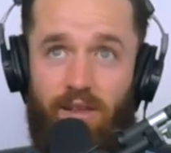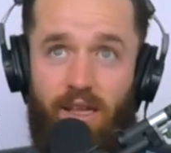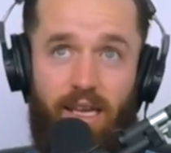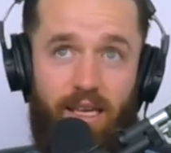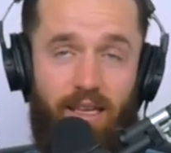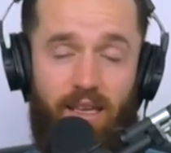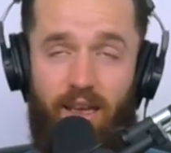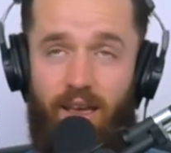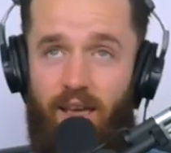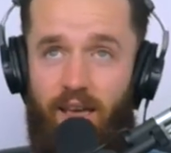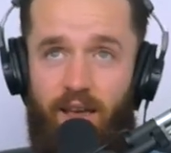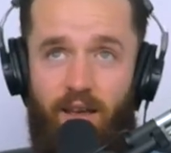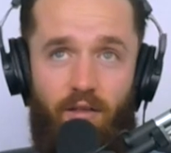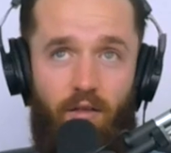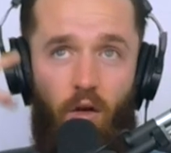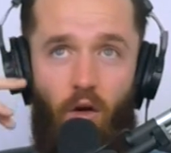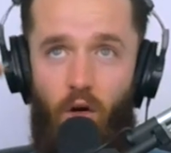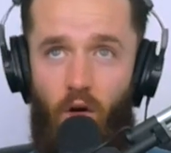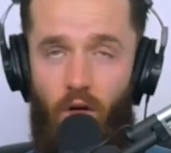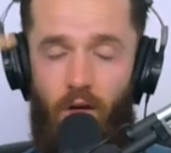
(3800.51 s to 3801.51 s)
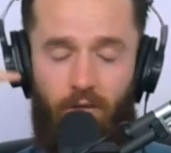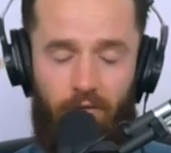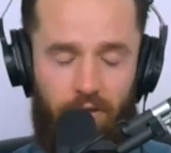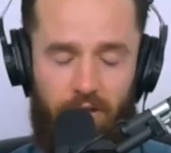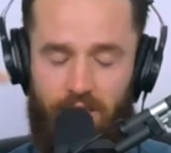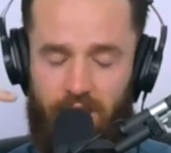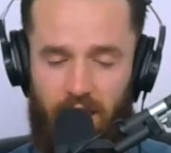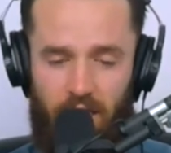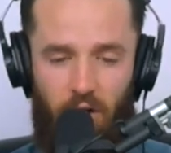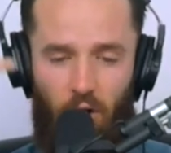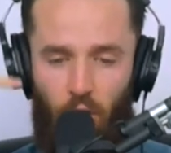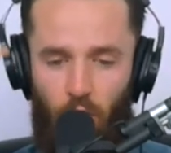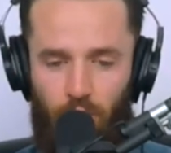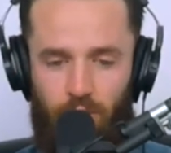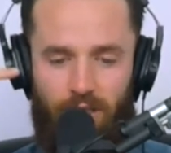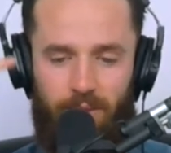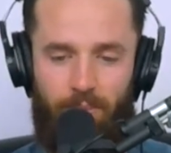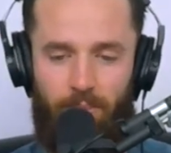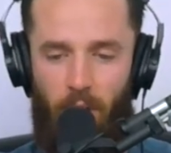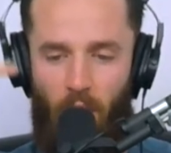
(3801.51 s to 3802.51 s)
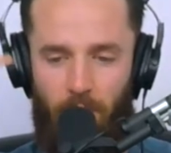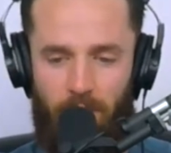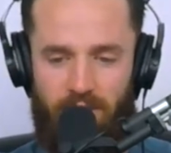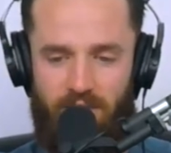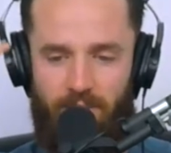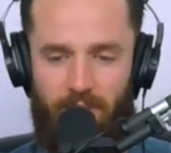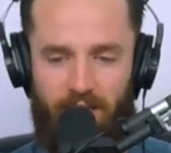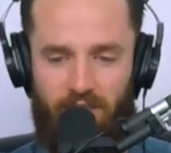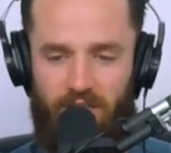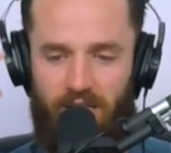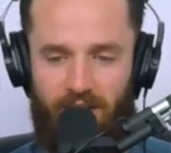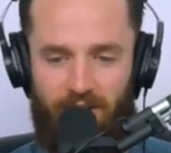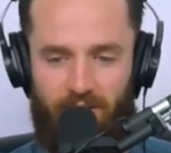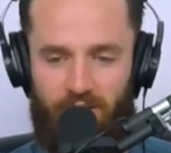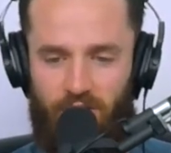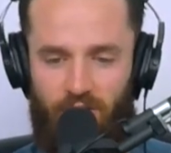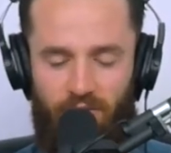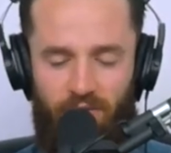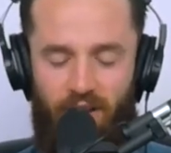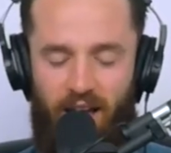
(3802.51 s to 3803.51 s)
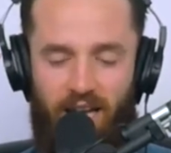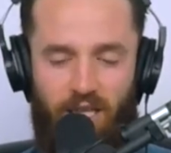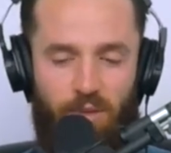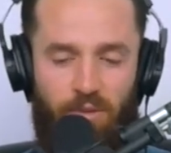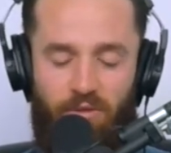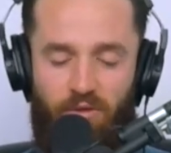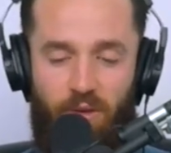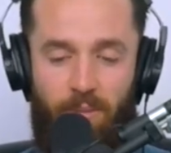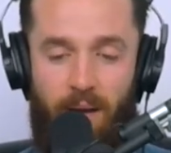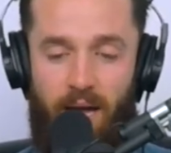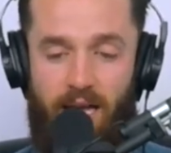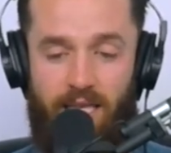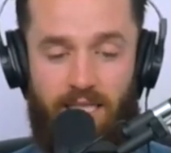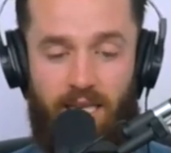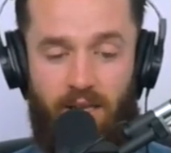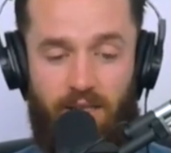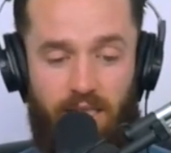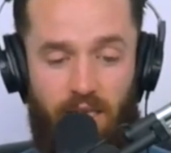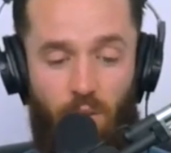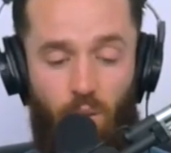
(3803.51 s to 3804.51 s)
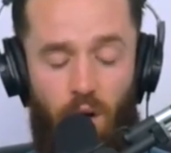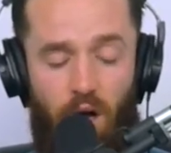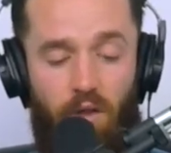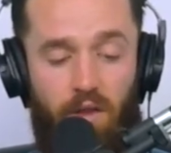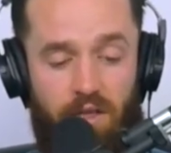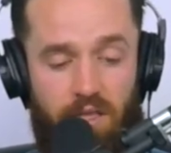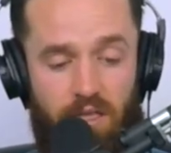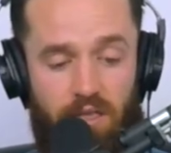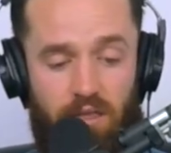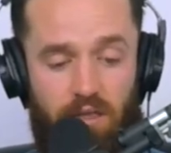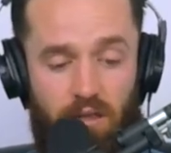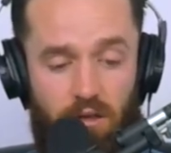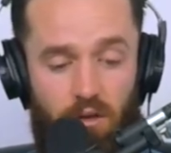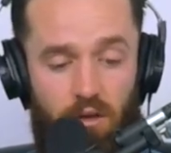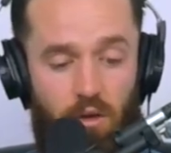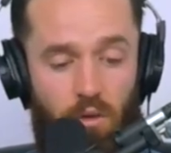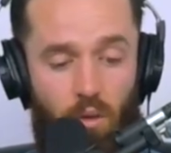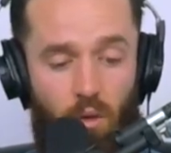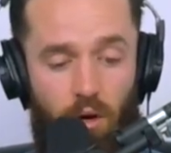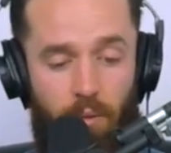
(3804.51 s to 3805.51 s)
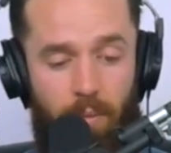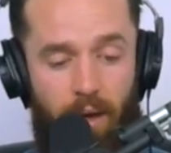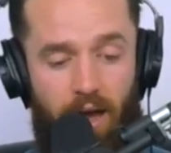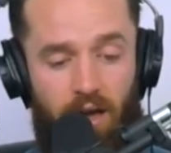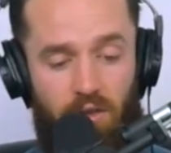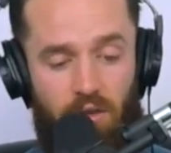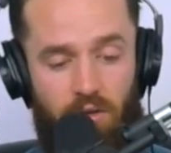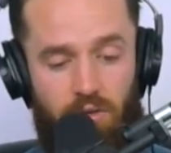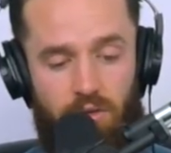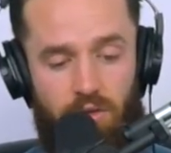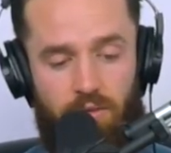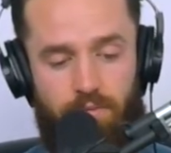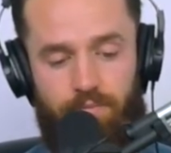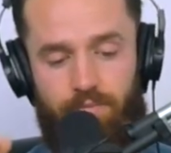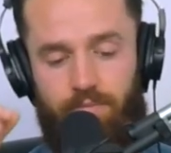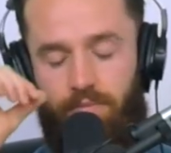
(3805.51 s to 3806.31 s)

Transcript: Like all these like early moments of my childhood just flashed before my eyes, and I was like, wow, this is literally Corey Matthews.